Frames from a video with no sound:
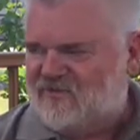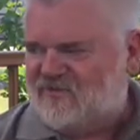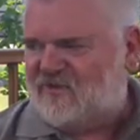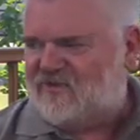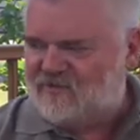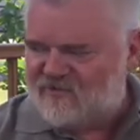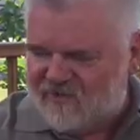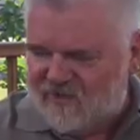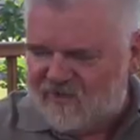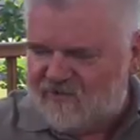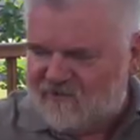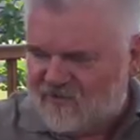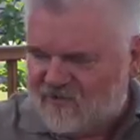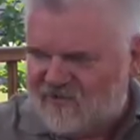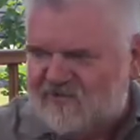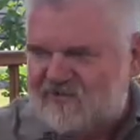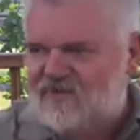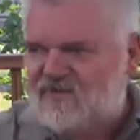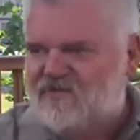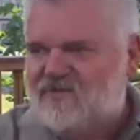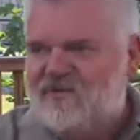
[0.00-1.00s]
so
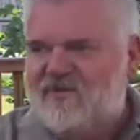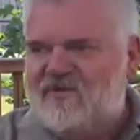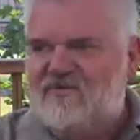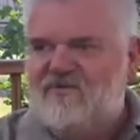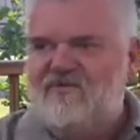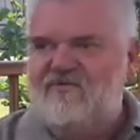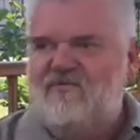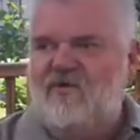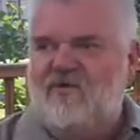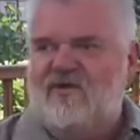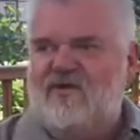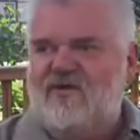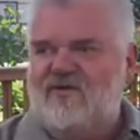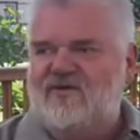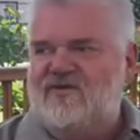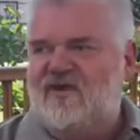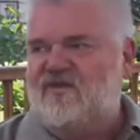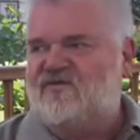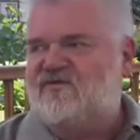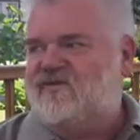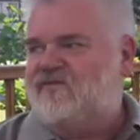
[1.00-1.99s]
research meant looking at
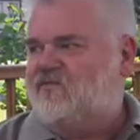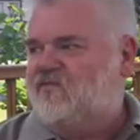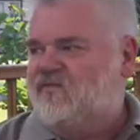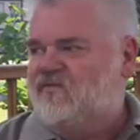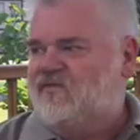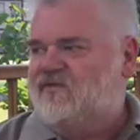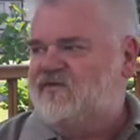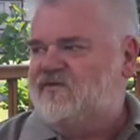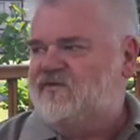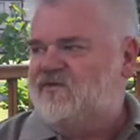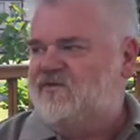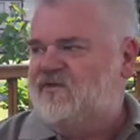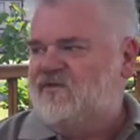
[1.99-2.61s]
Tarzan movies,